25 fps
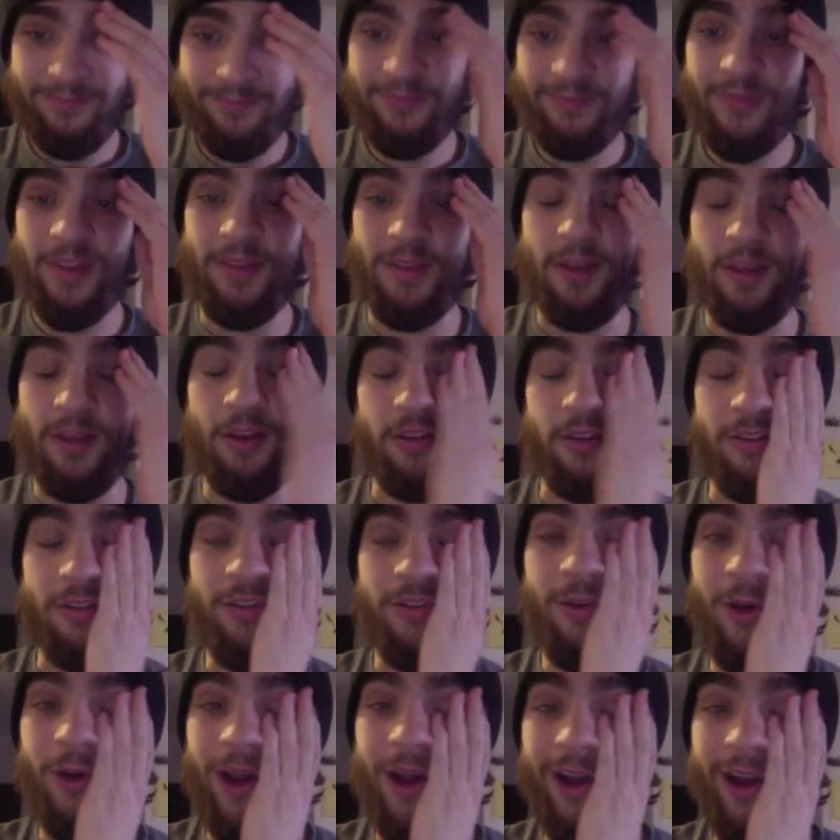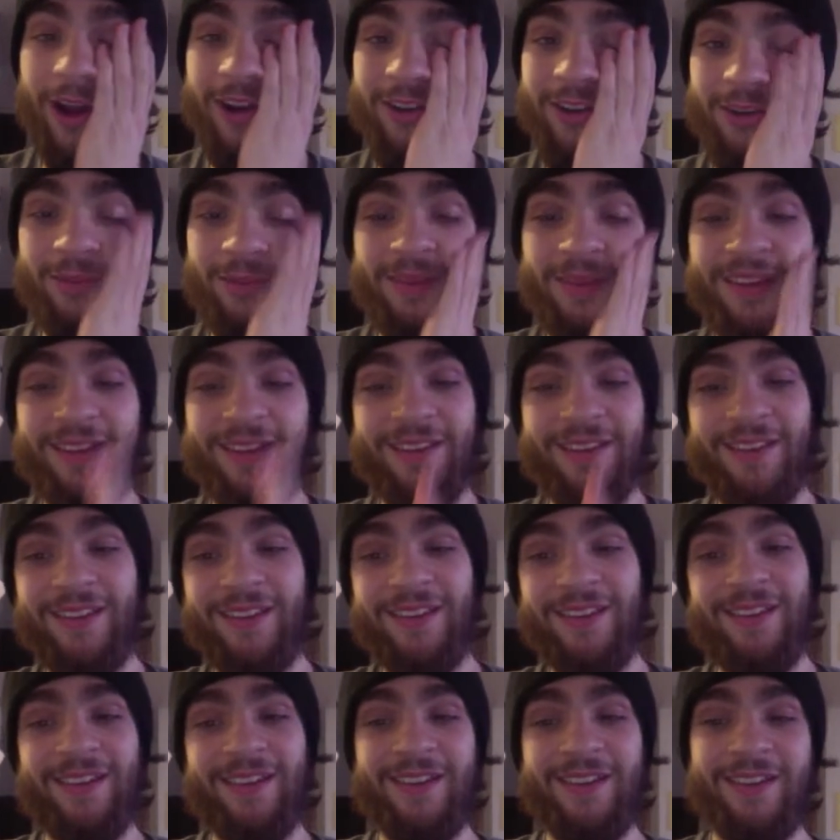They are so hard to beat.
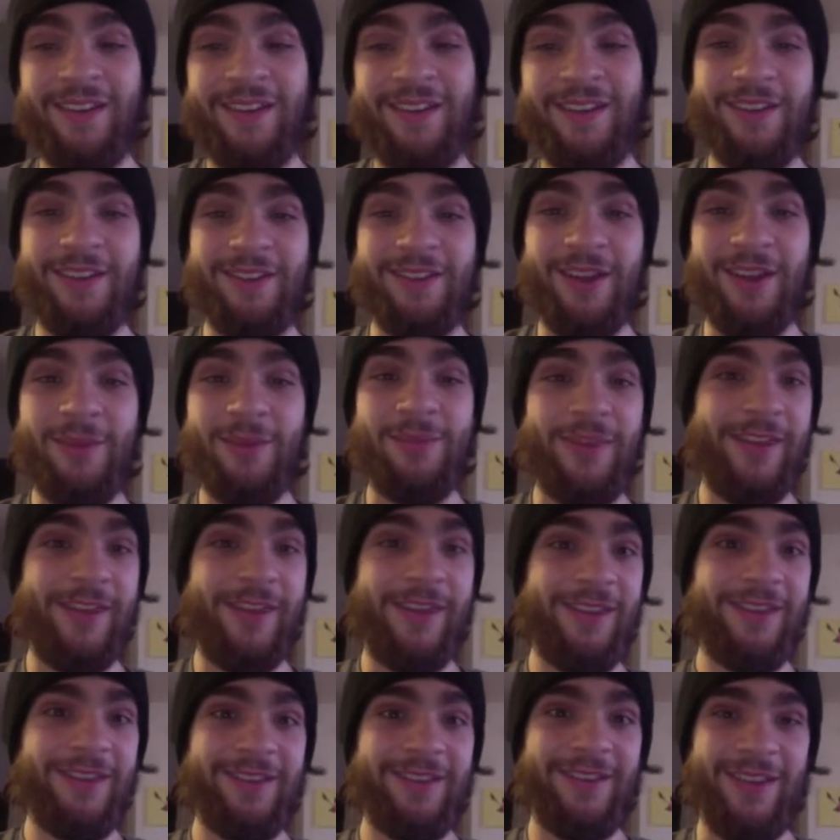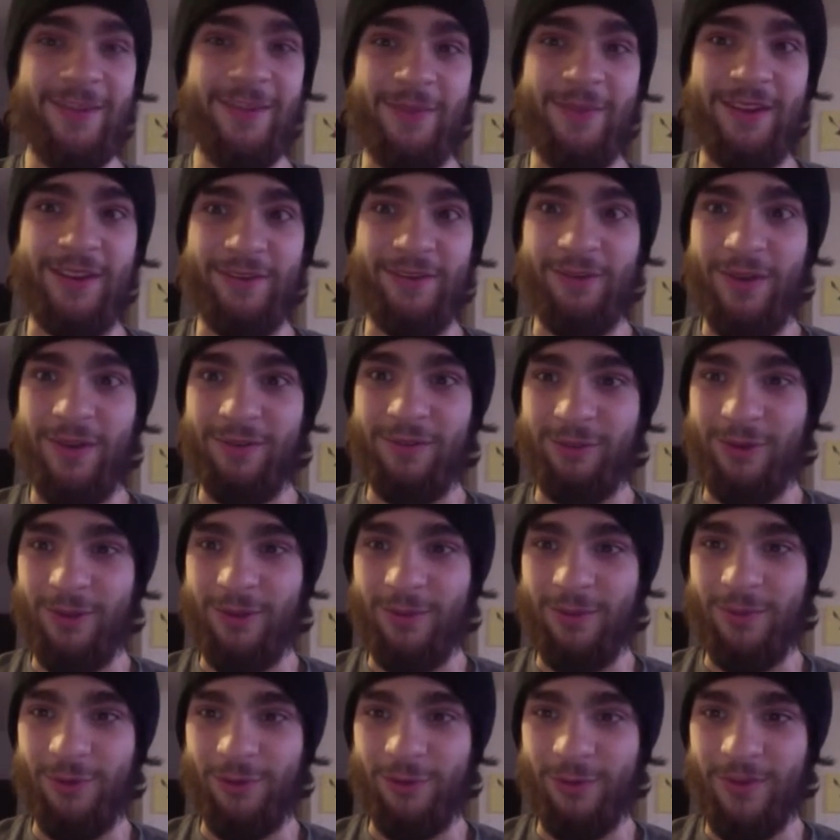Not beat. I mean, if you have the
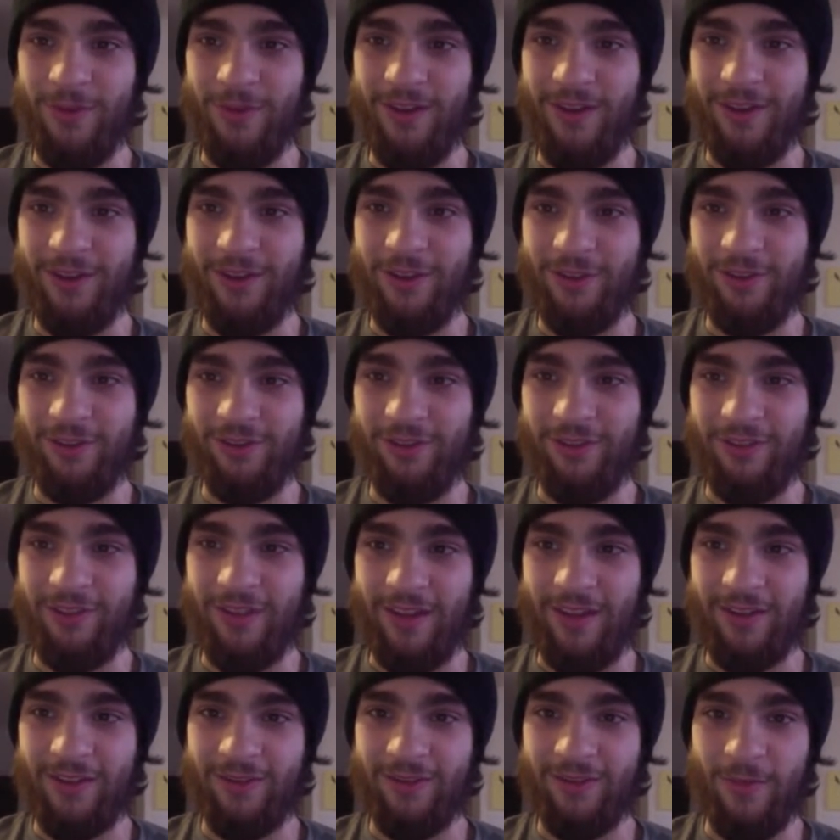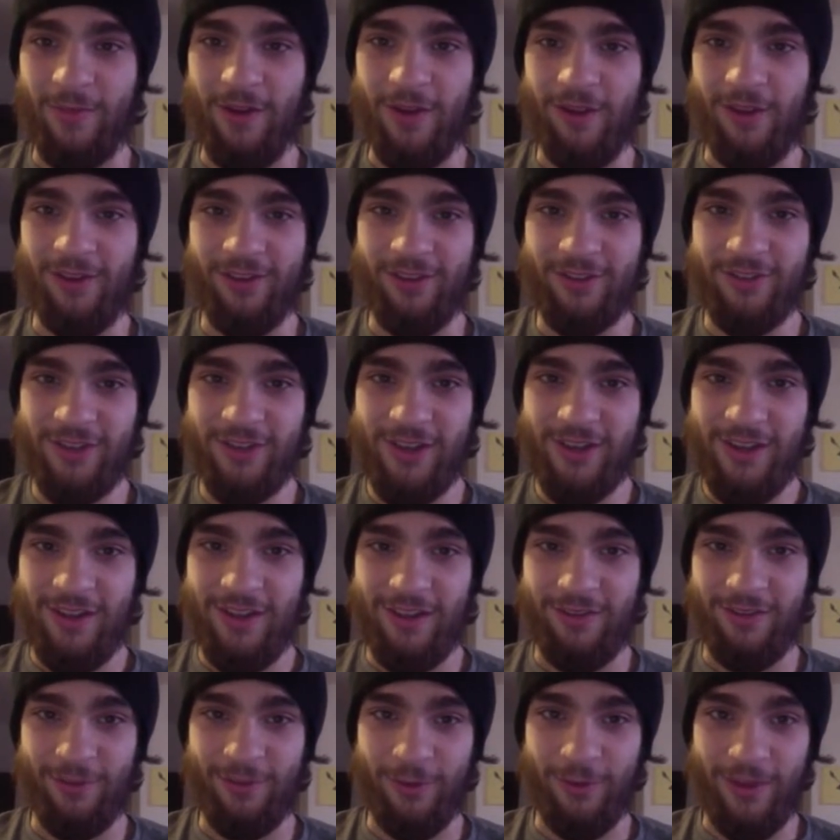right Pokemon, you can just, like, demolish
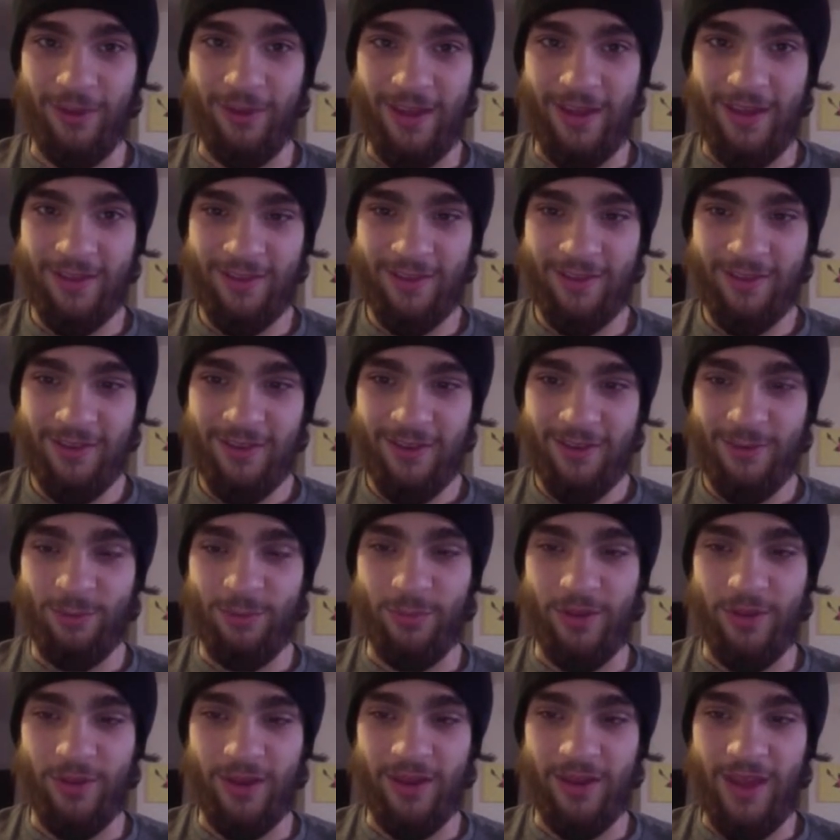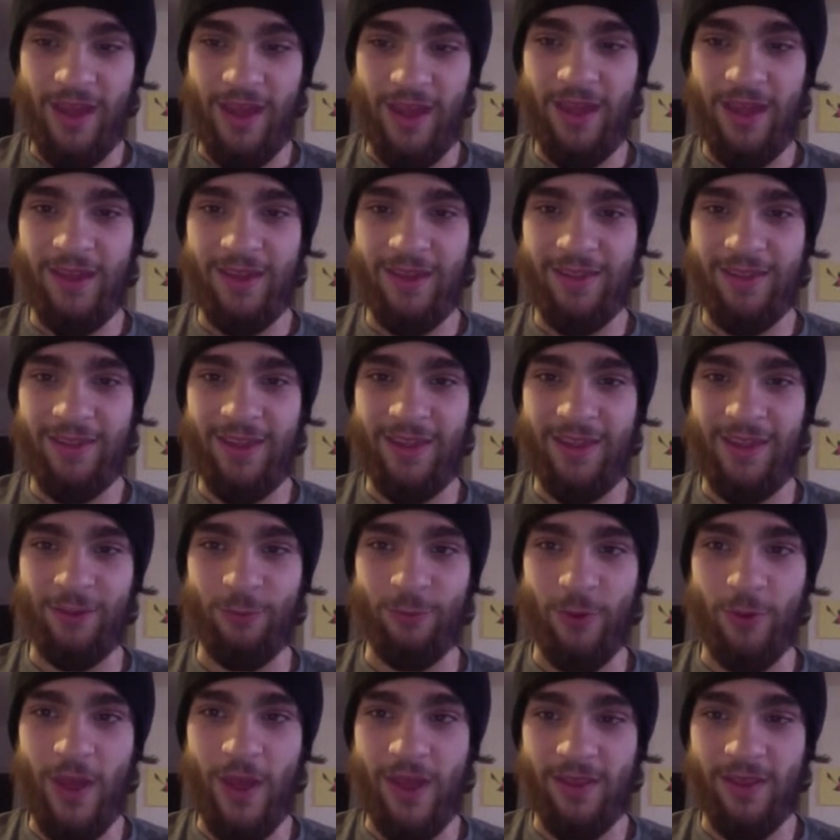the Snorlax. But, A, they can
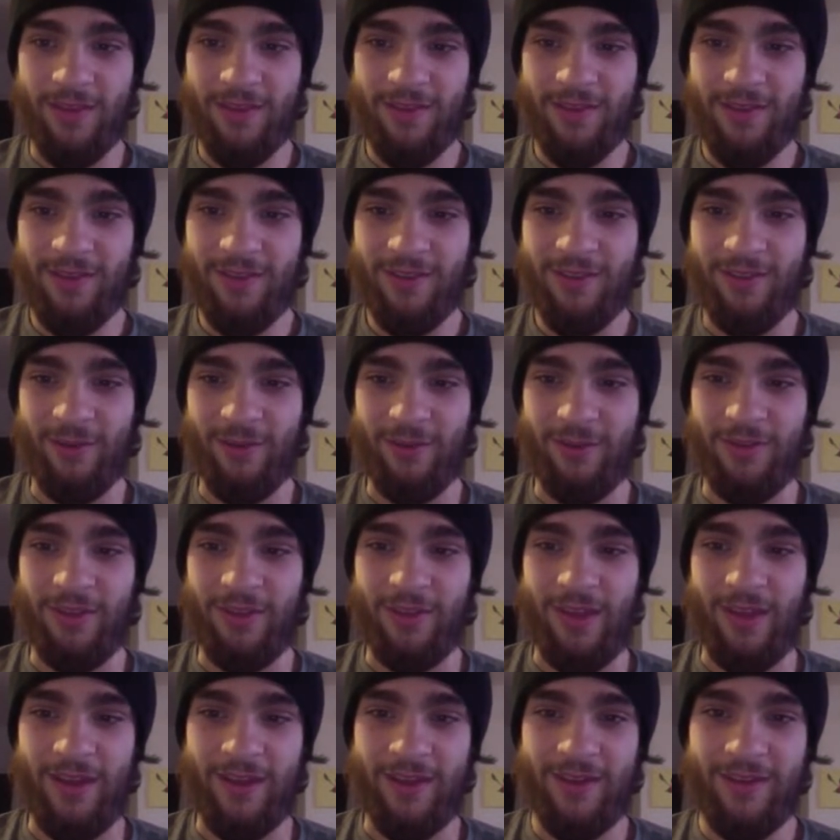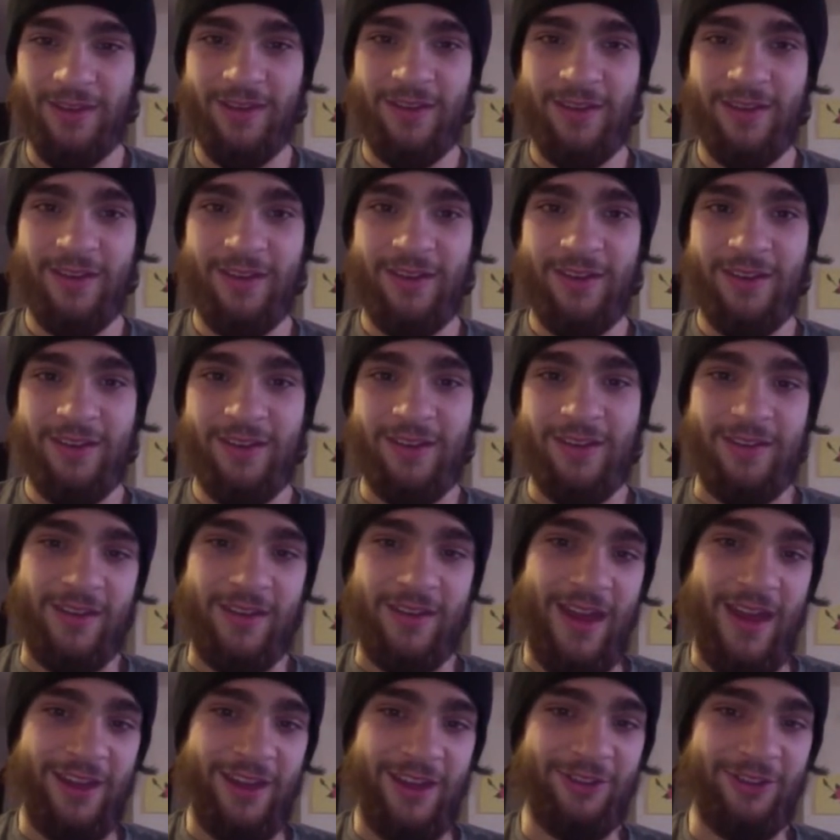rest, so it's like,
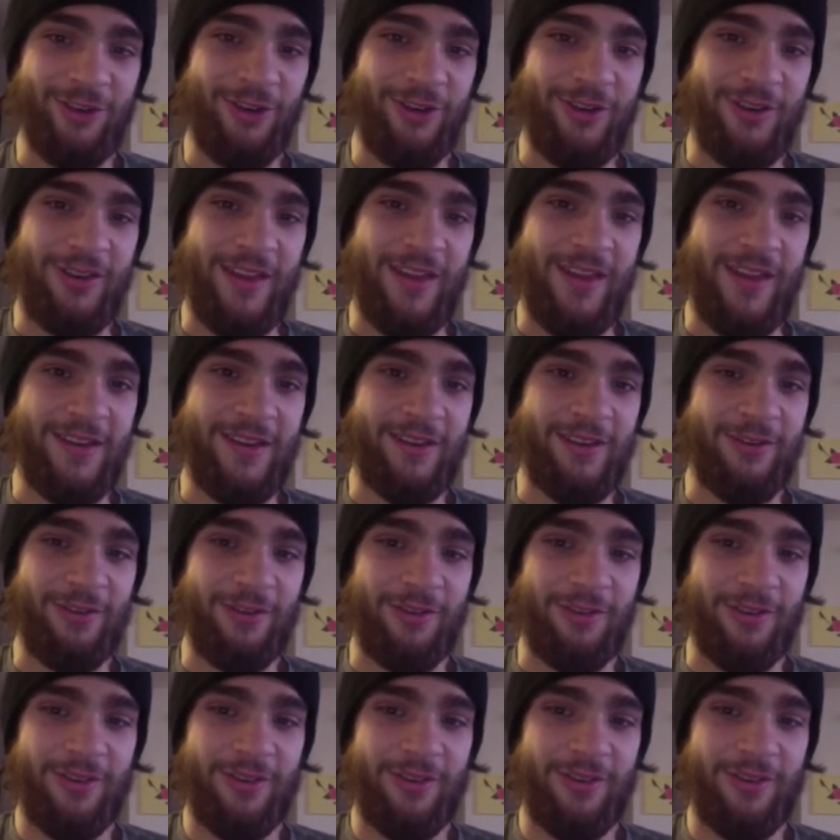yeah, sure, you landed your...